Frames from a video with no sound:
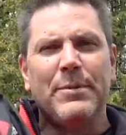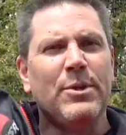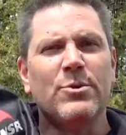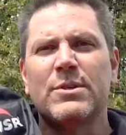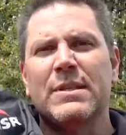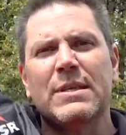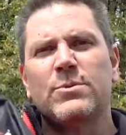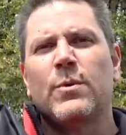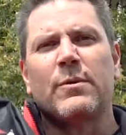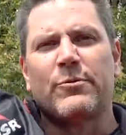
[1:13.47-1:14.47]
been using
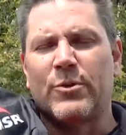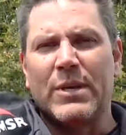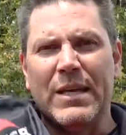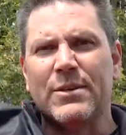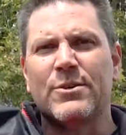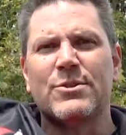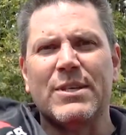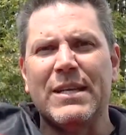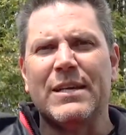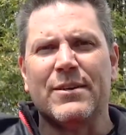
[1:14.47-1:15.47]
this one for years
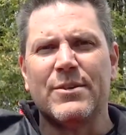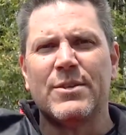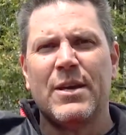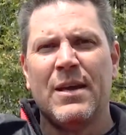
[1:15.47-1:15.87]
and years.